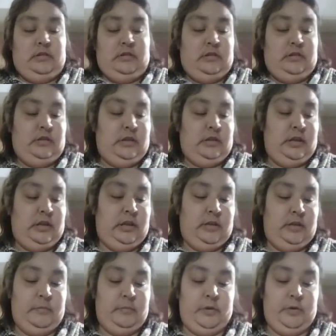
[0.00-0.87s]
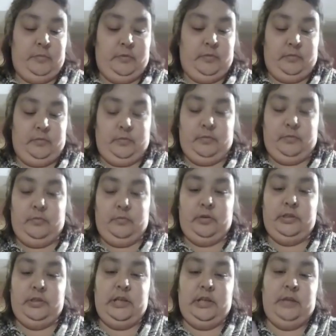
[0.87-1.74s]
And I'm going to put 1 more
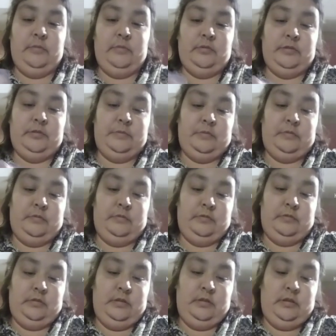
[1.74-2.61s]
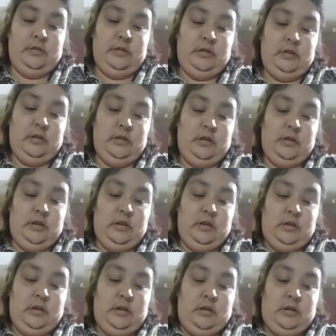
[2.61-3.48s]
tablespoon
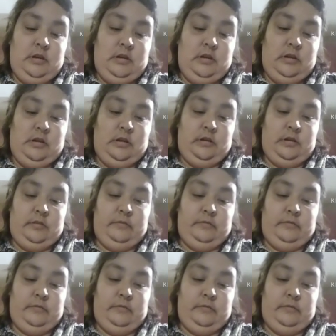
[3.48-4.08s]
of